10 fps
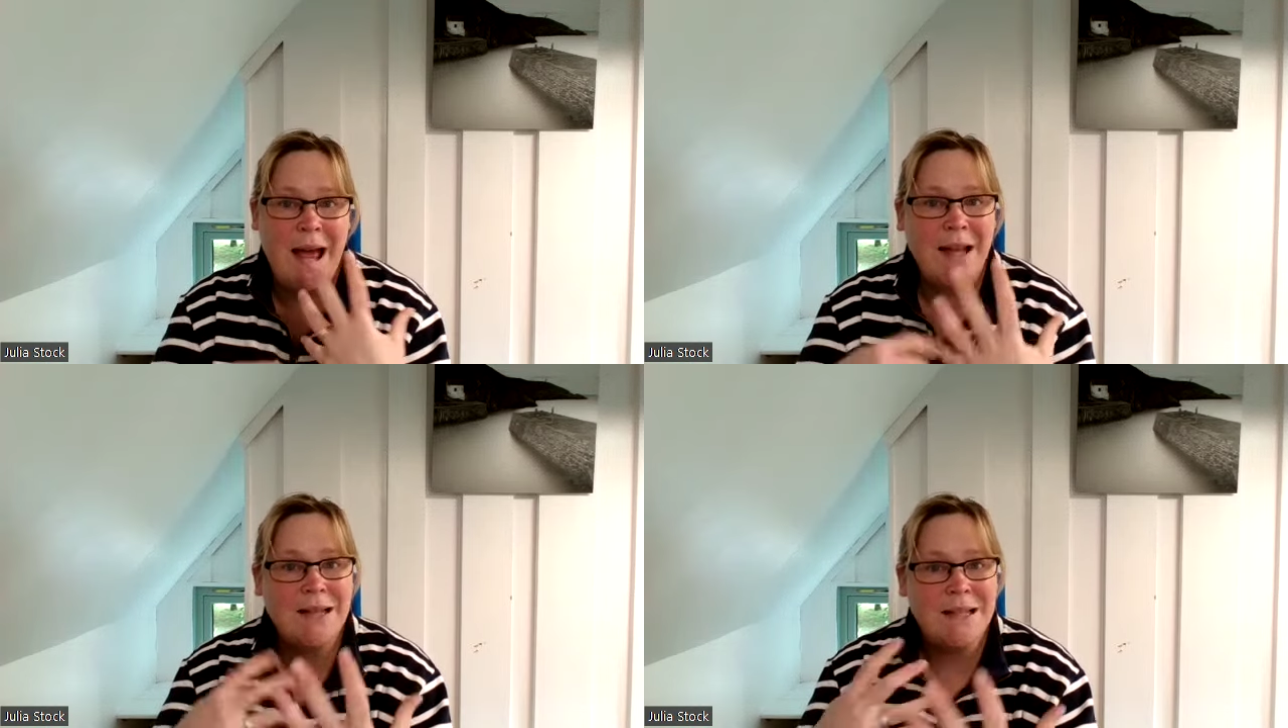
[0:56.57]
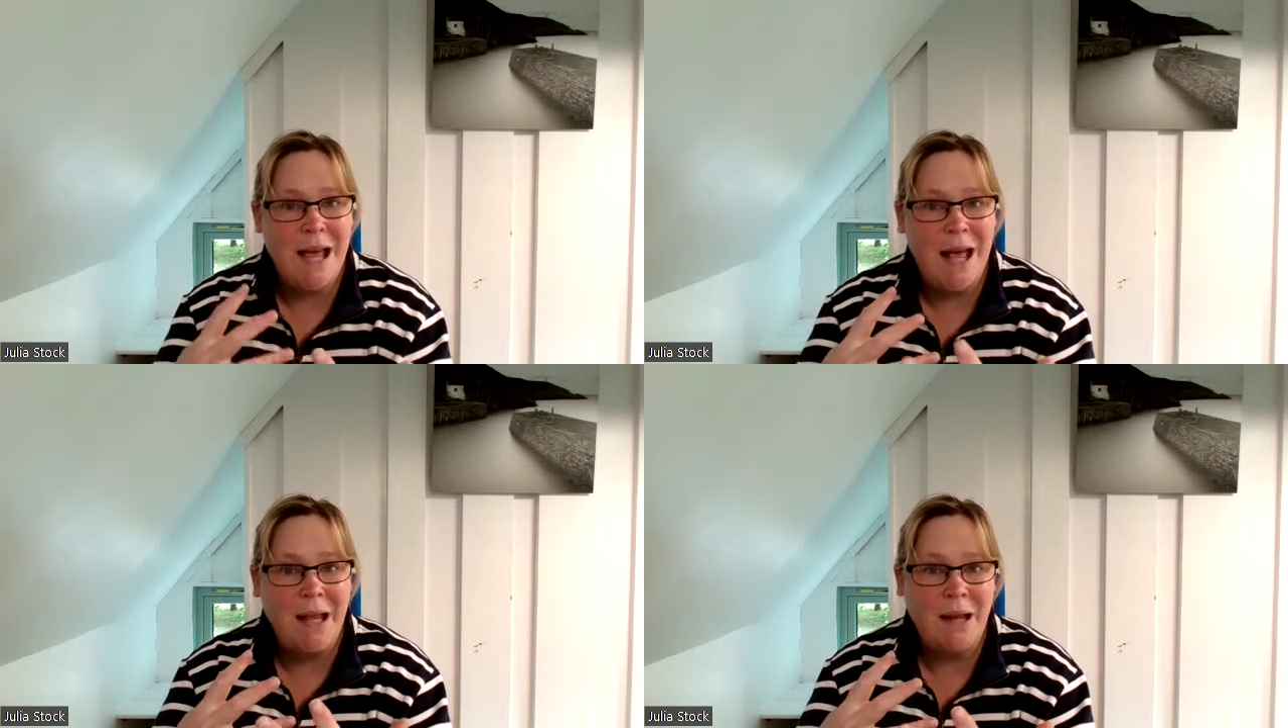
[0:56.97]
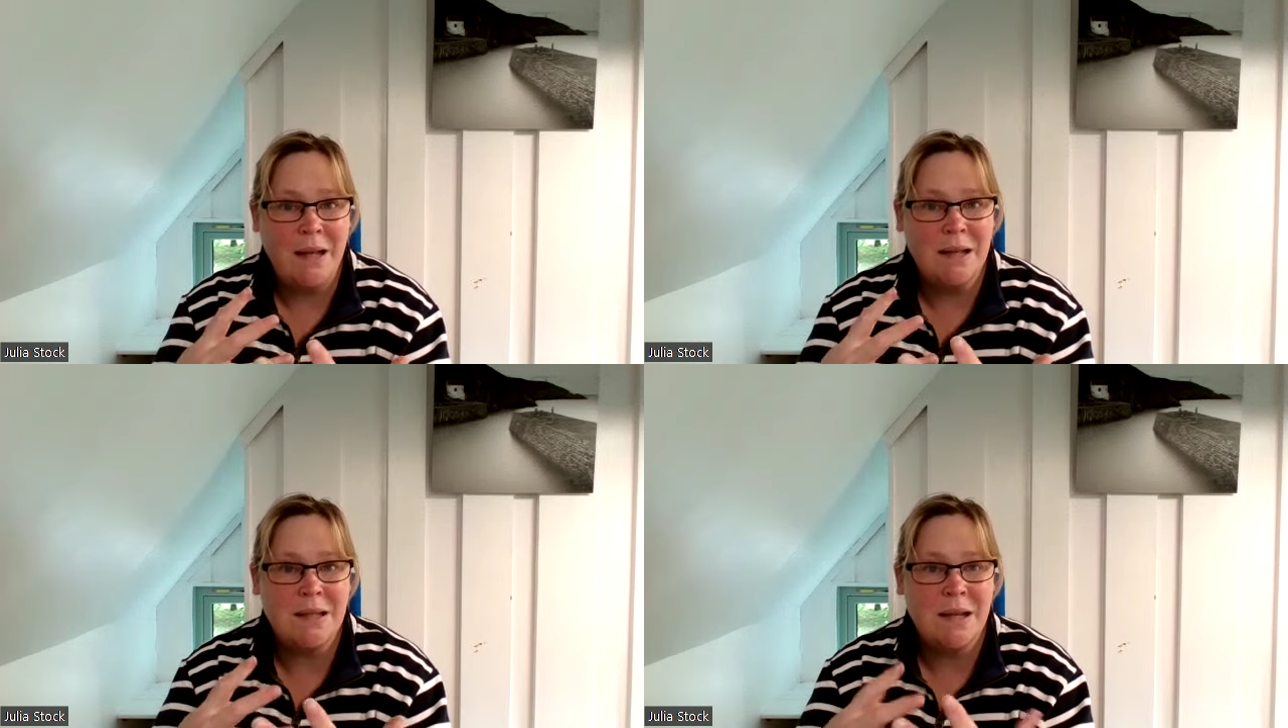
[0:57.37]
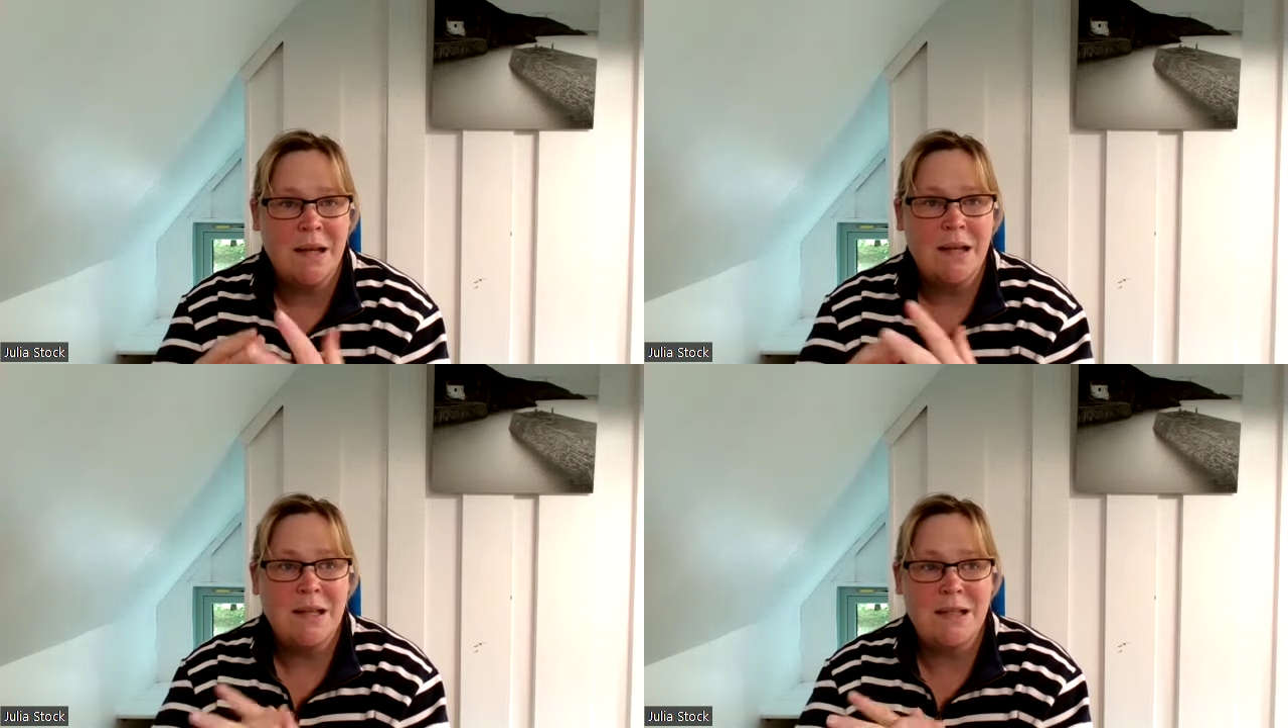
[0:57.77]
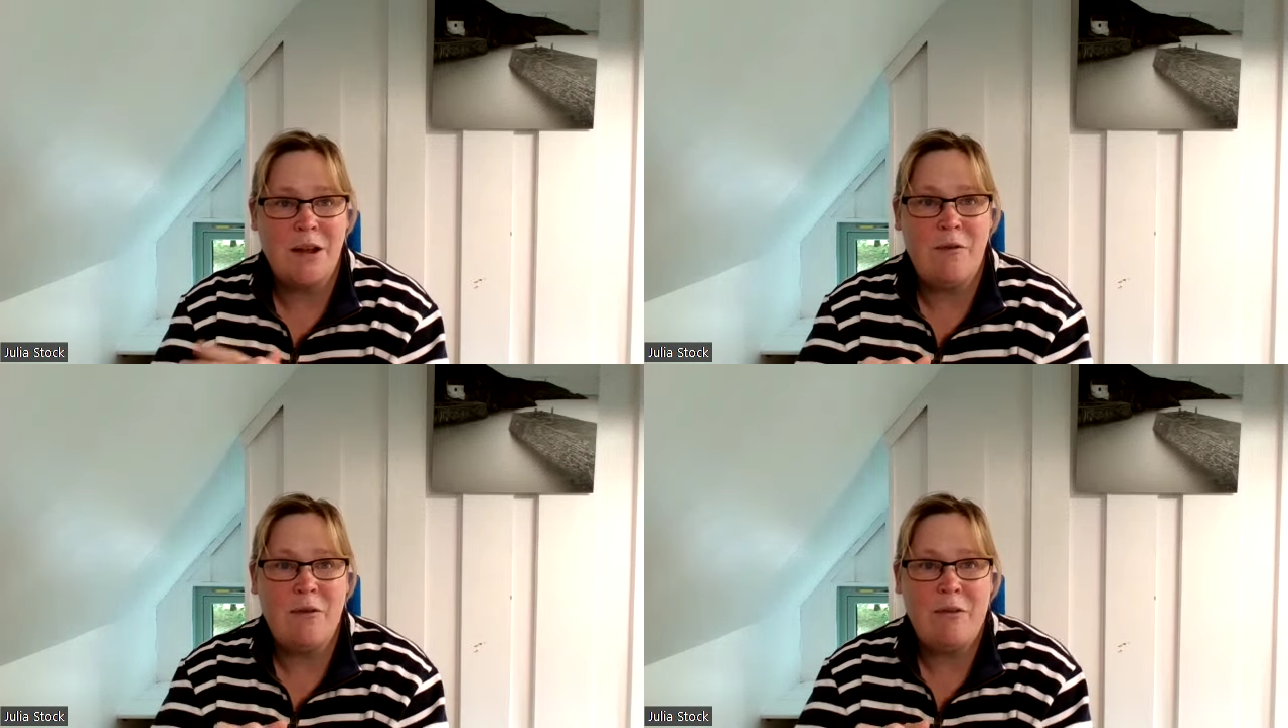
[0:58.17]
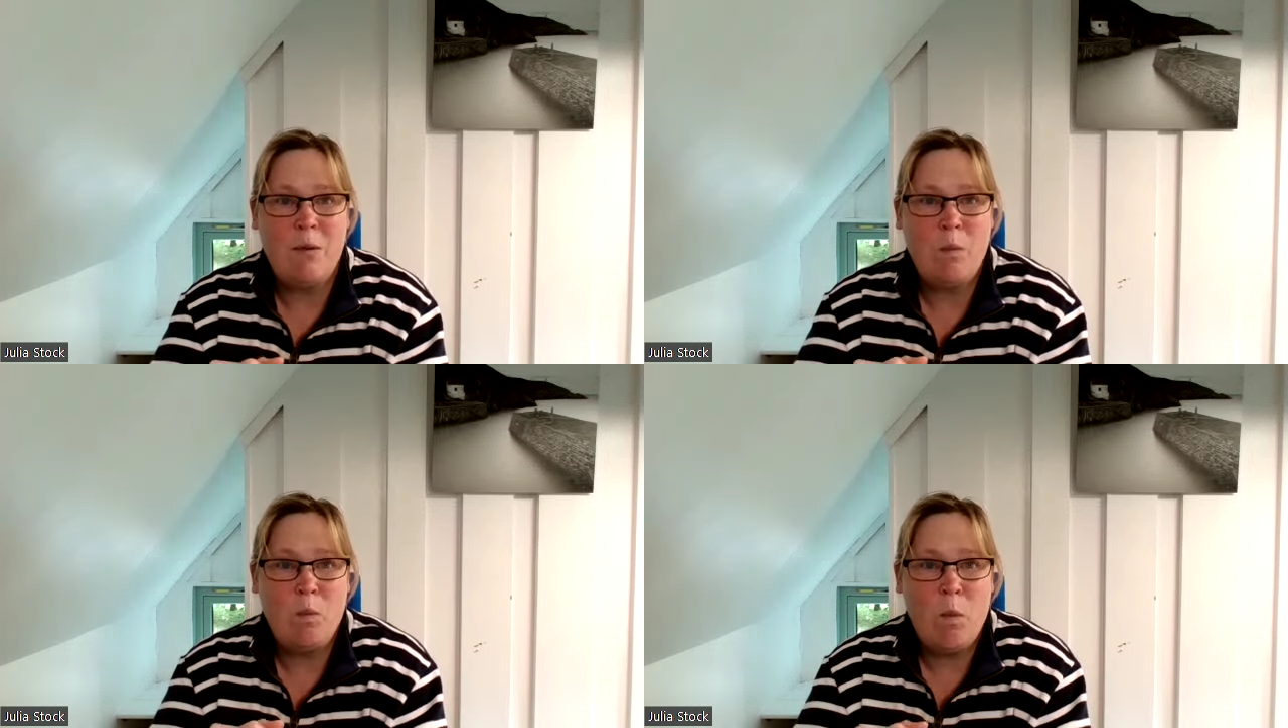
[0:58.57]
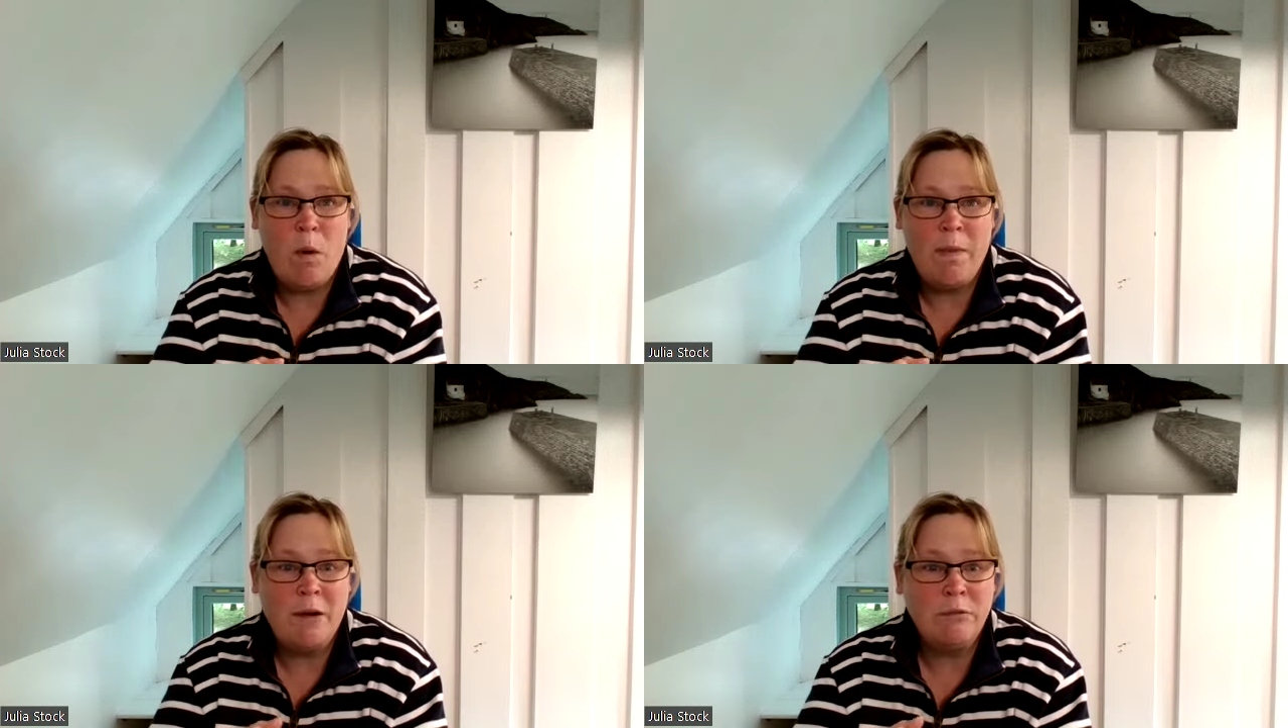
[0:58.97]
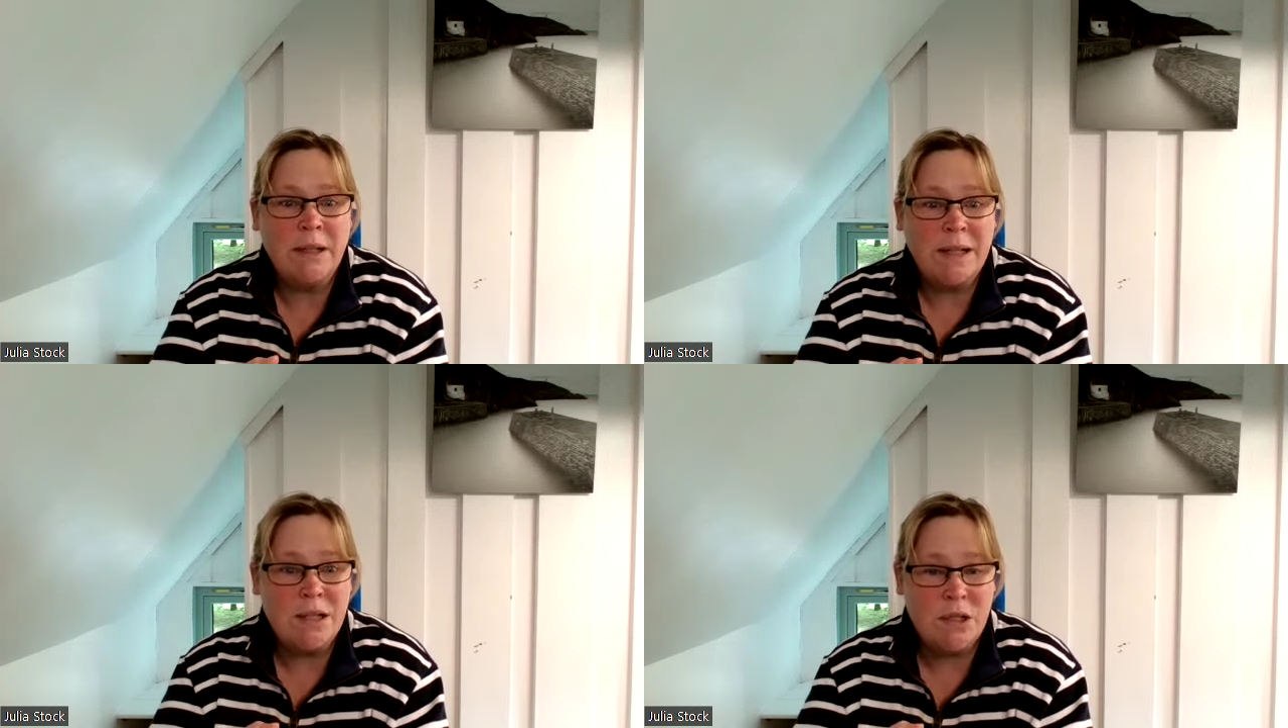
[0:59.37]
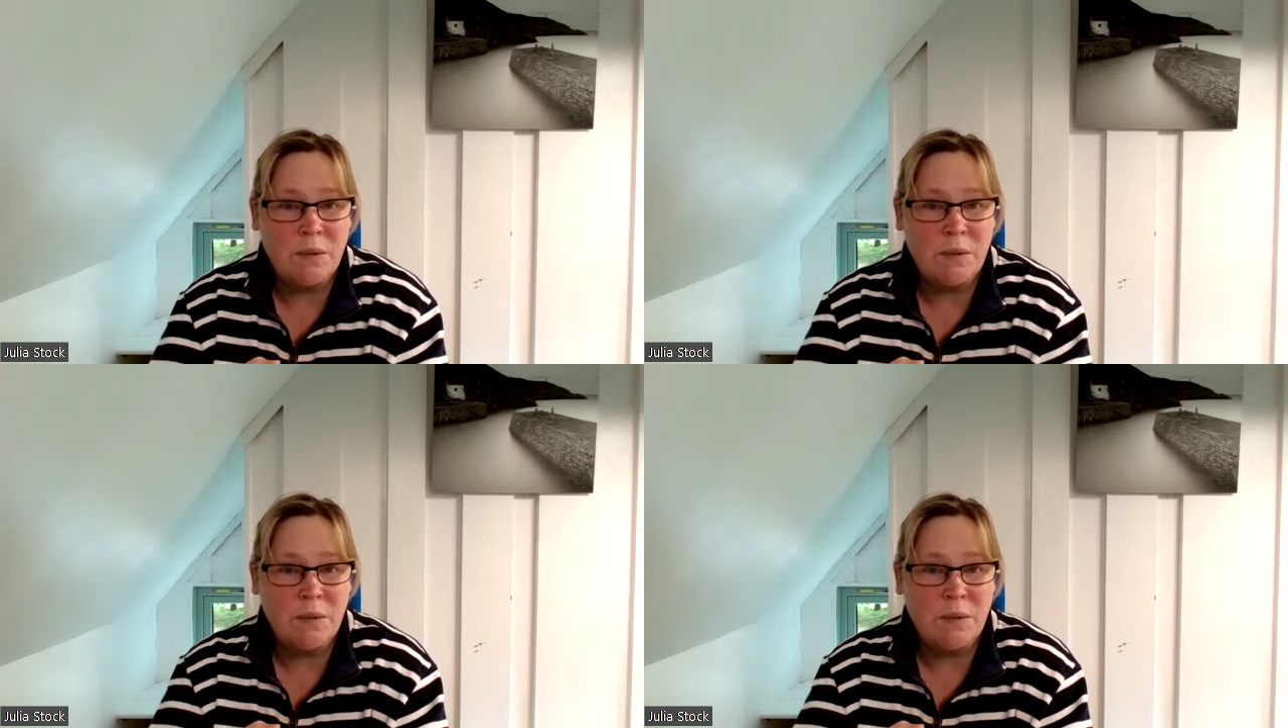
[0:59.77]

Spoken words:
can tell us stuff around what they're really